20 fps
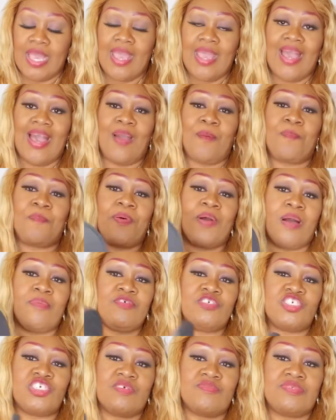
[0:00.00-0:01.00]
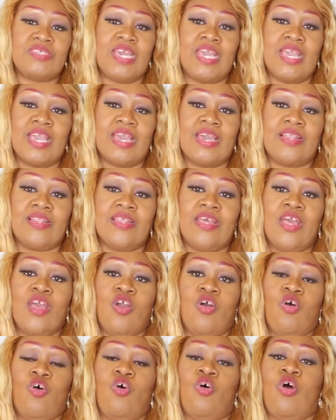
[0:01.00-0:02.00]
I probably should have taken,
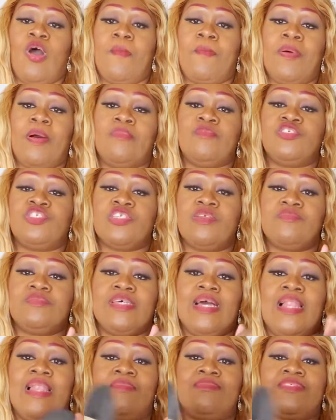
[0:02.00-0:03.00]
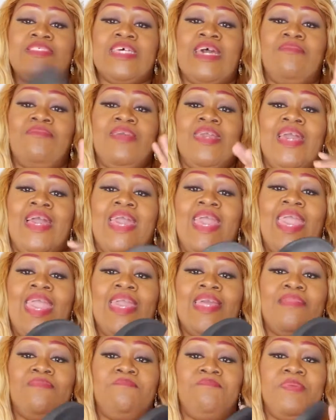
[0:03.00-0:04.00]
or I probably should have told them send me an
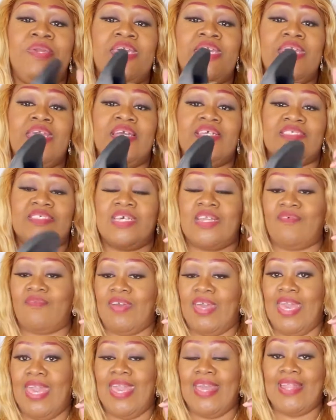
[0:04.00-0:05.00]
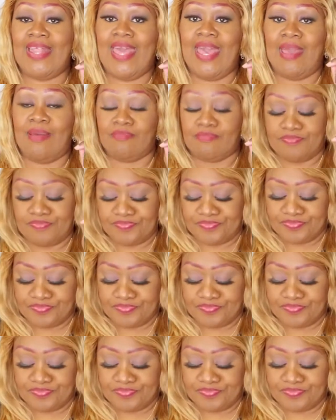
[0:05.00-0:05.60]
8B instead of an 8M.